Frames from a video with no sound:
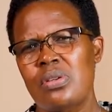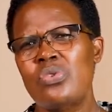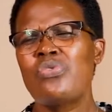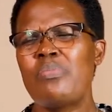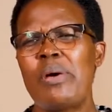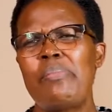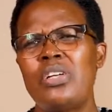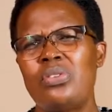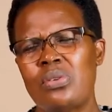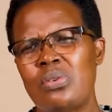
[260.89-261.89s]
You remember
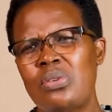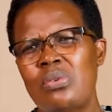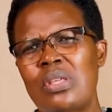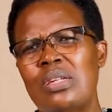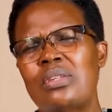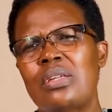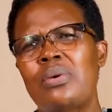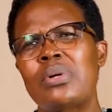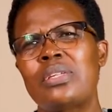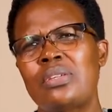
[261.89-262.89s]
I told you that
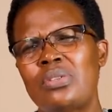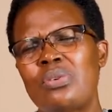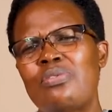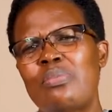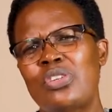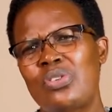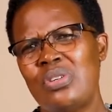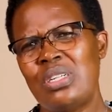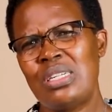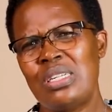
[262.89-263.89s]
our test of
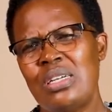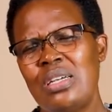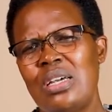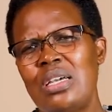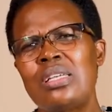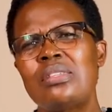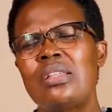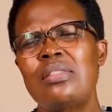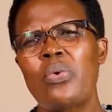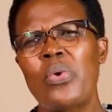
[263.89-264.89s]
maturity is
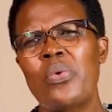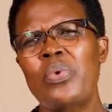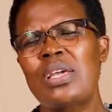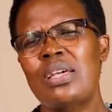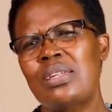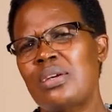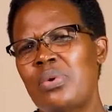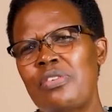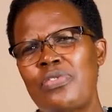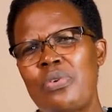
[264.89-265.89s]
in the way we get
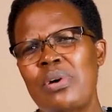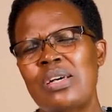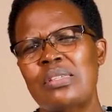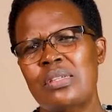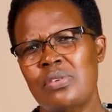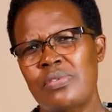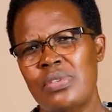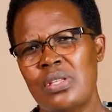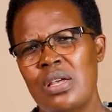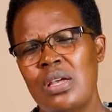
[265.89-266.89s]
away from
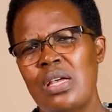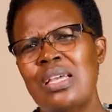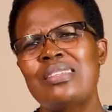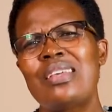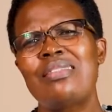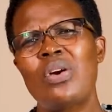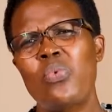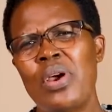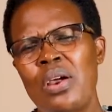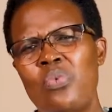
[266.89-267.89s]
ourselves, is in the
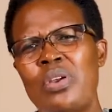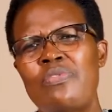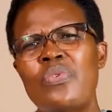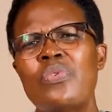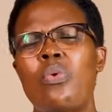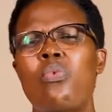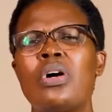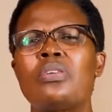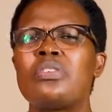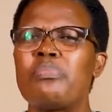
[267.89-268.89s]
way we view the
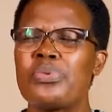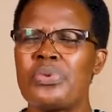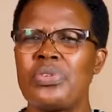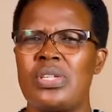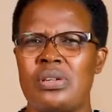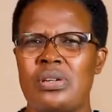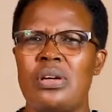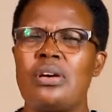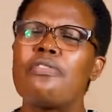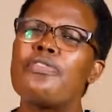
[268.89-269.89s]
world broader
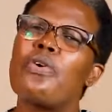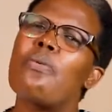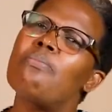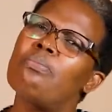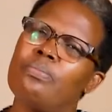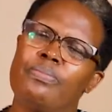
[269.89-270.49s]
from